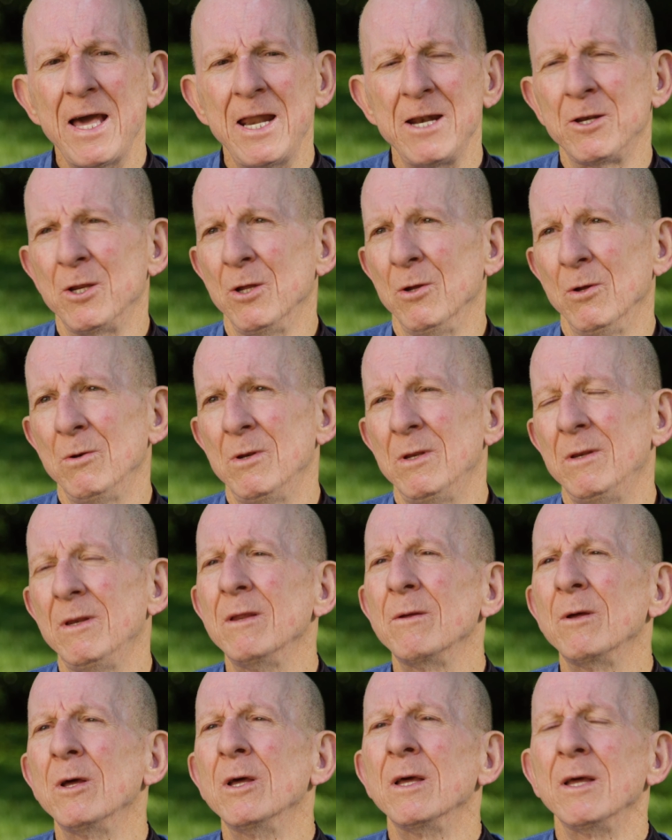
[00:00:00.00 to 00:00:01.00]
attitude
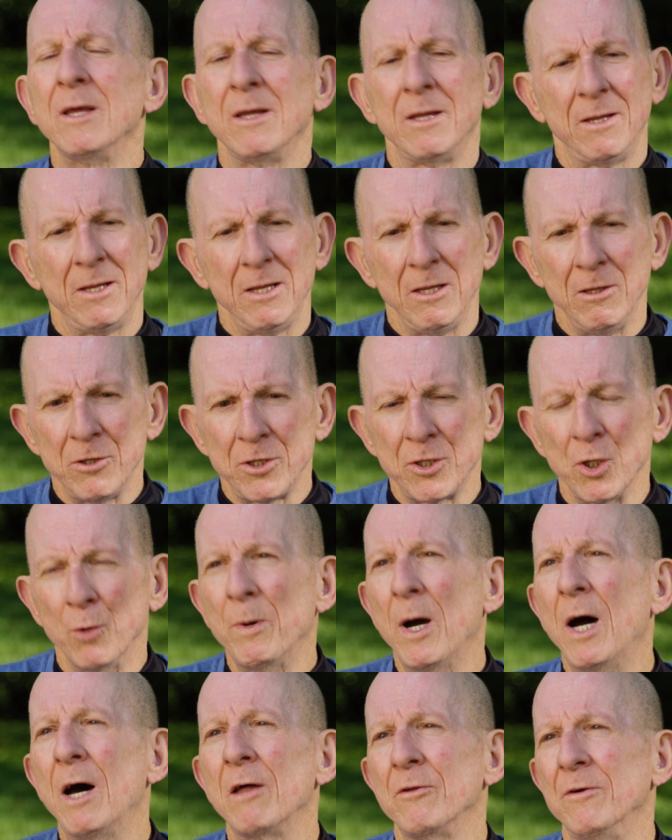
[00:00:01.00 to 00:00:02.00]
is so
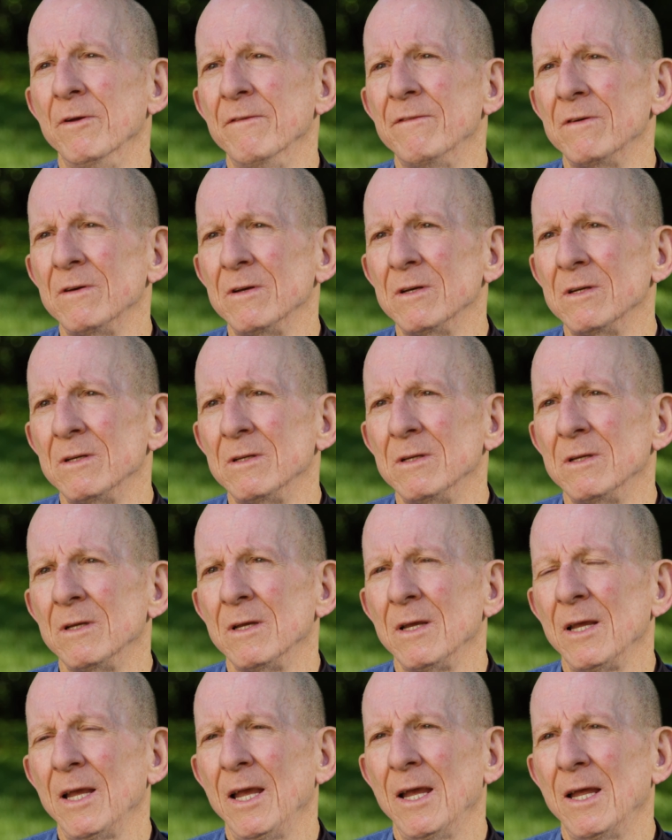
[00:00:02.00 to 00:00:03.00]
positive
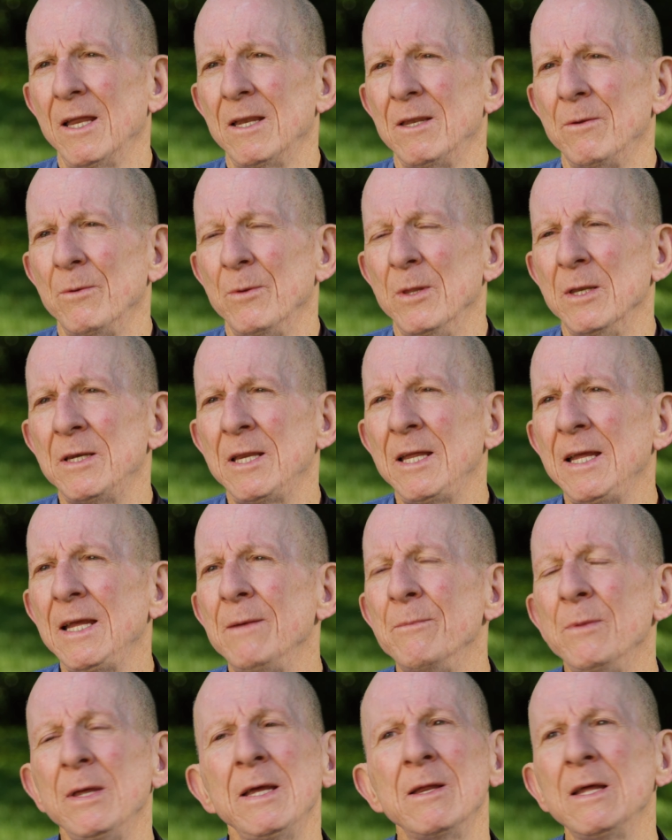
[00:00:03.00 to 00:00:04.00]
and the
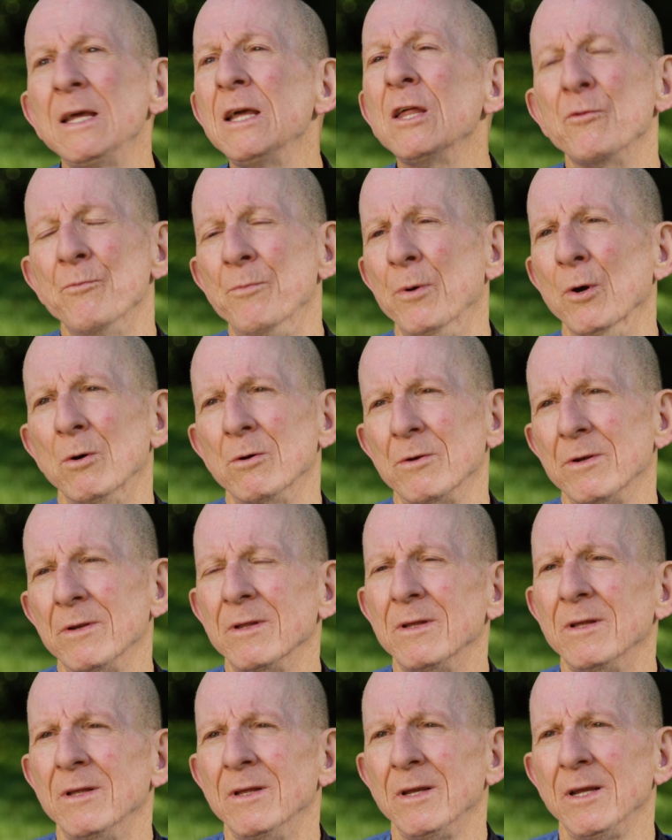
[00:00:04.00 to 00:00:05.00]
team that he has built
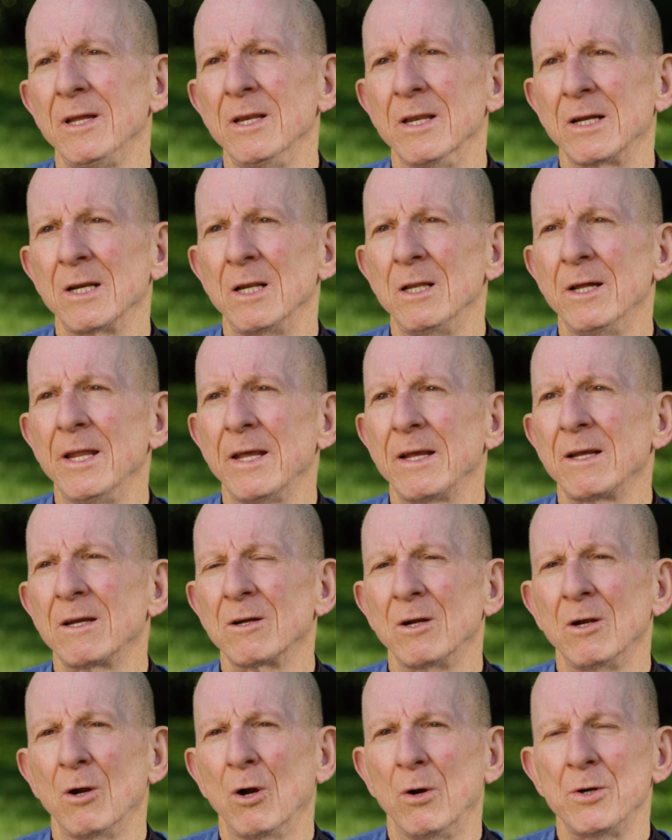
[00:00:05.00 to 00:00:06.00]
in a clinic
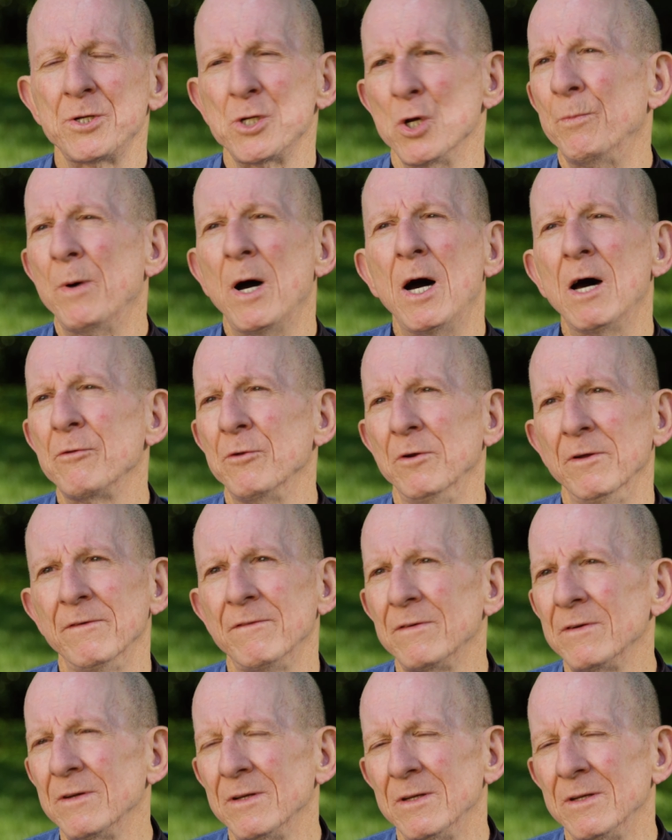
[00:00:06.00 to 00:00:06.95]
are so positive